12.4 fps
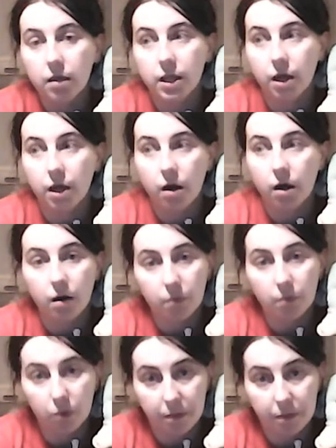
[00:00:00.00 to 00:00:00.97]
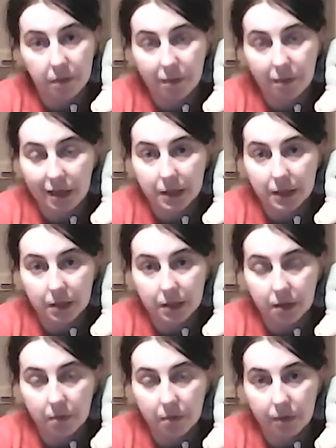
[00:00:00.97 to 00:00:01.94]
There are more Build-A-Bears
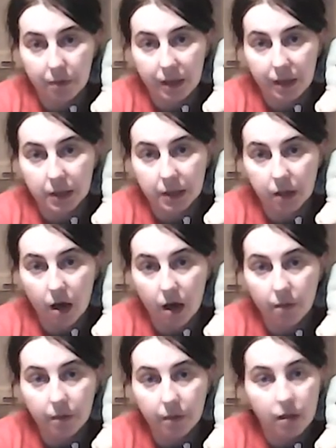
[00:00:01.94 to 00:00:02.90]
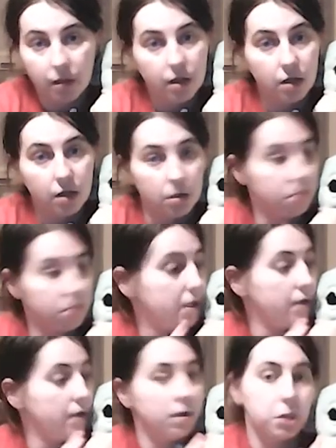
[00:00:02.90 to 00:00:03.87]
to come,
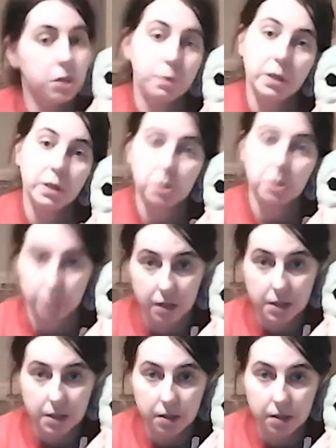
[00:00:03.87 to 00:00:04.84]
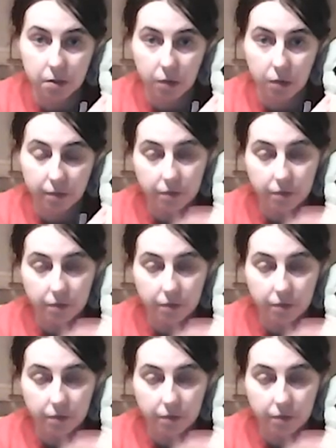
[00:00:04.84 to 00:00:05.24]
including a special for this little one.